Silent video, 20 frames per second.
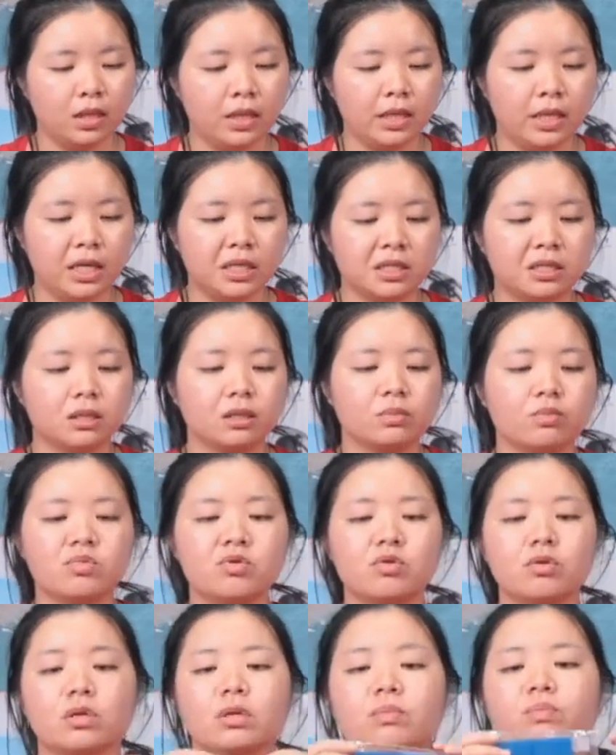It's a
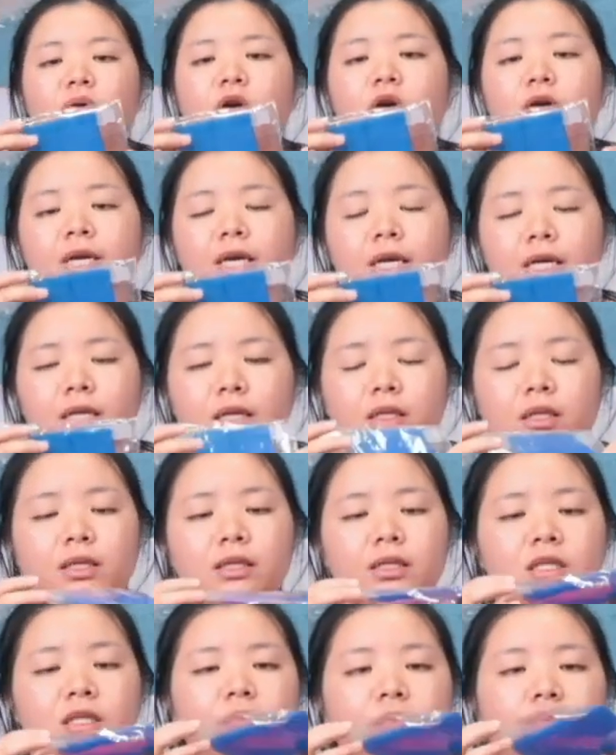smaller pocket. This
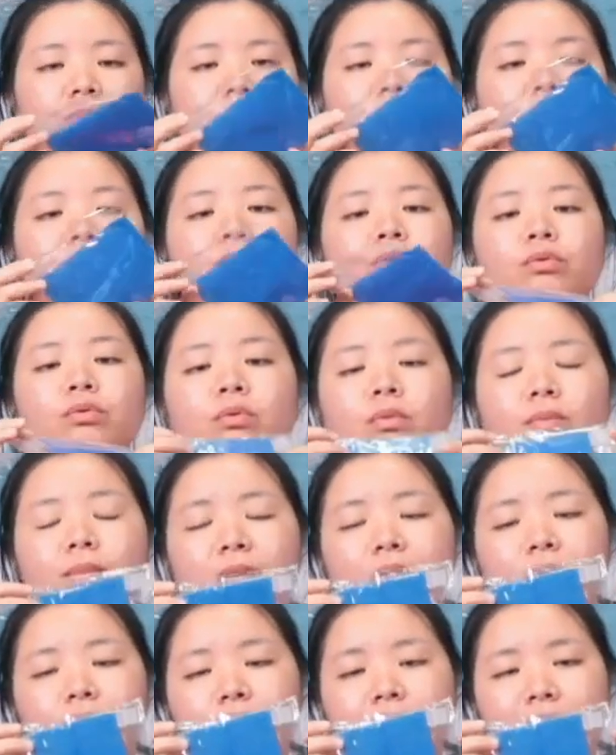is TPU,
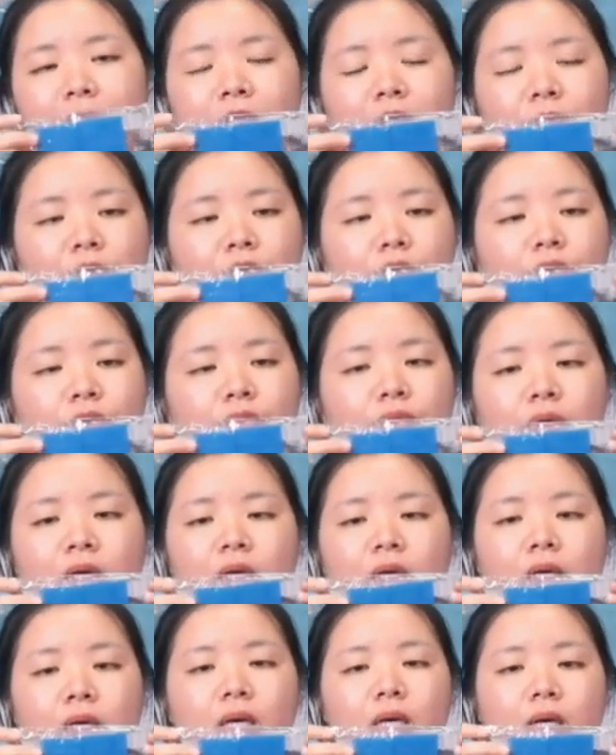made with TPU.
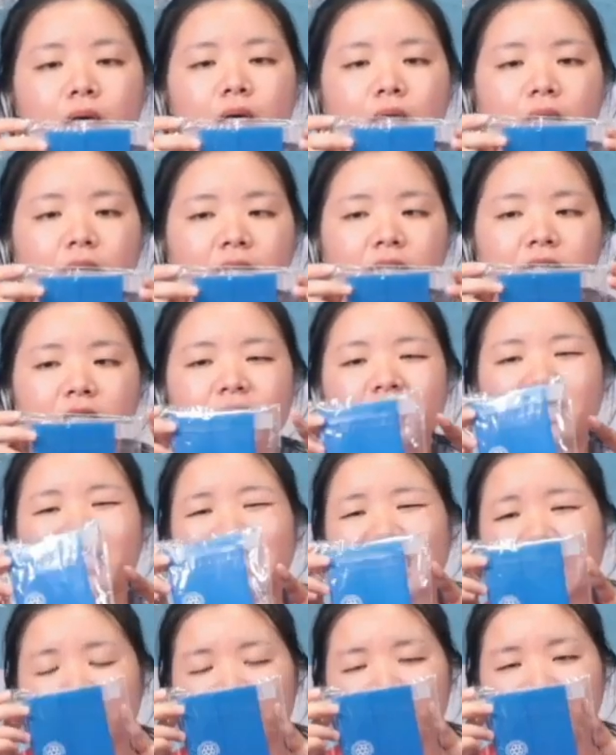Uh, it's
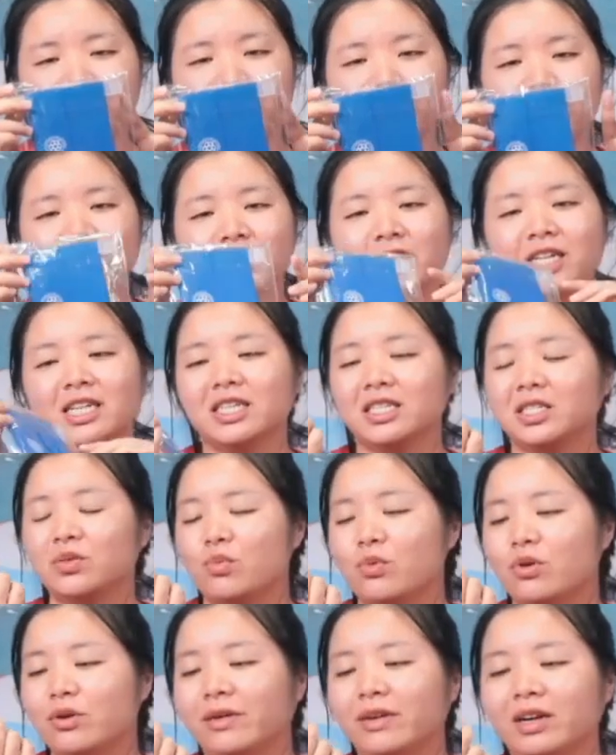such cute and
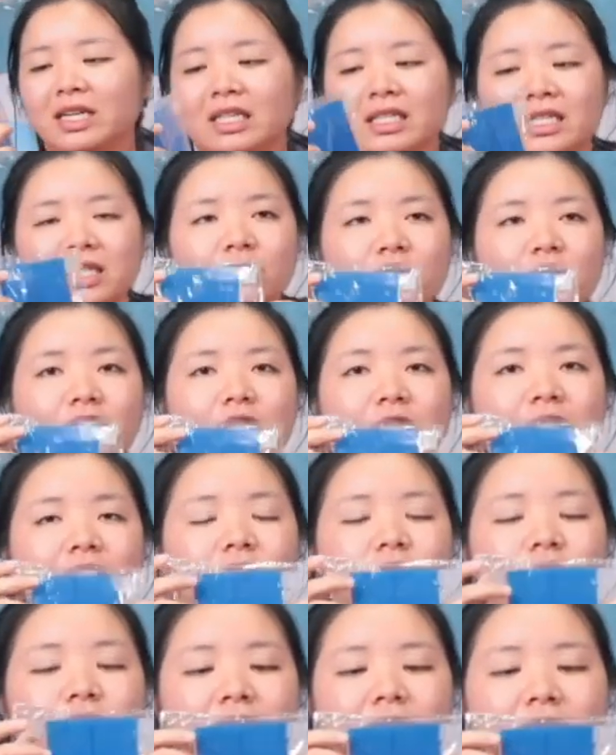small. It's just
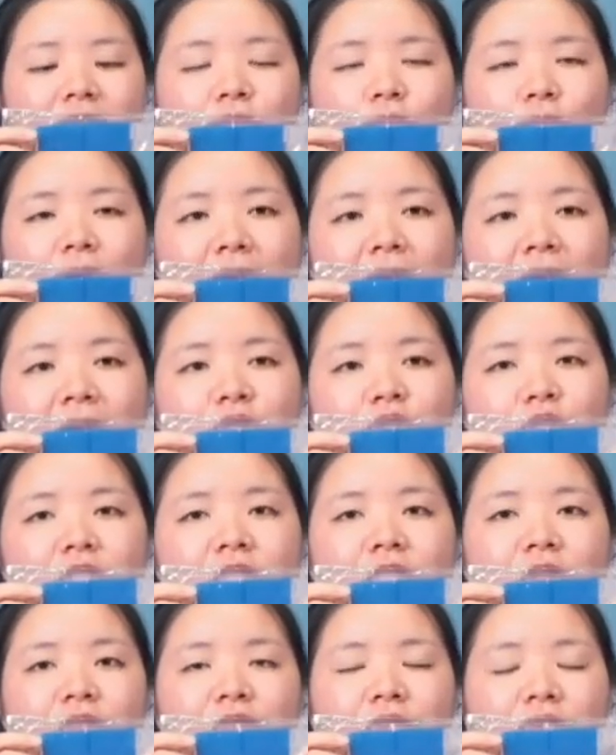around
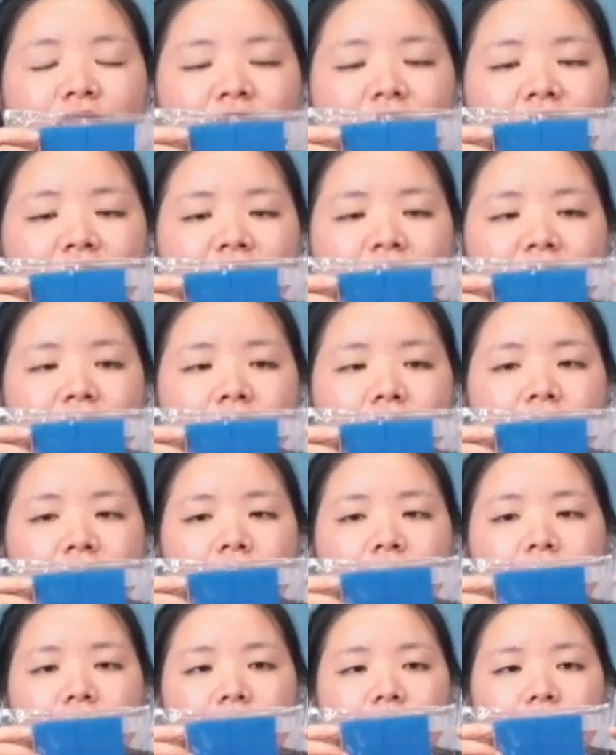115
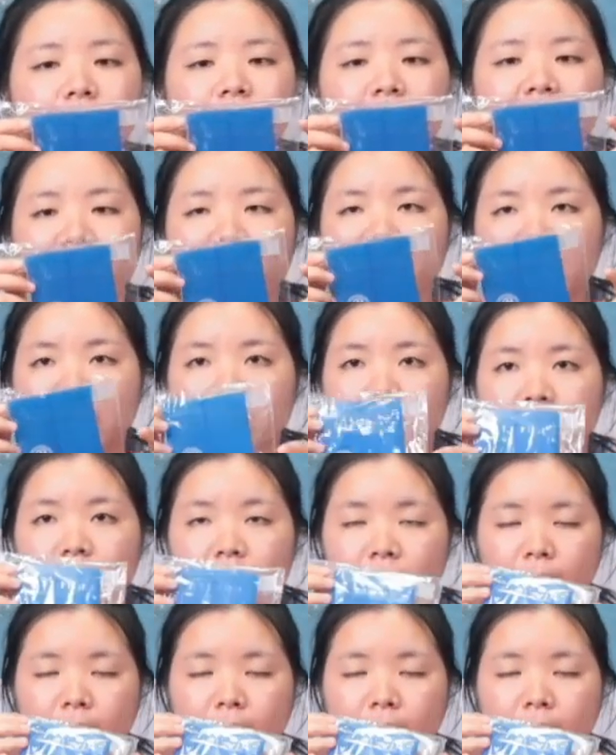millimeter.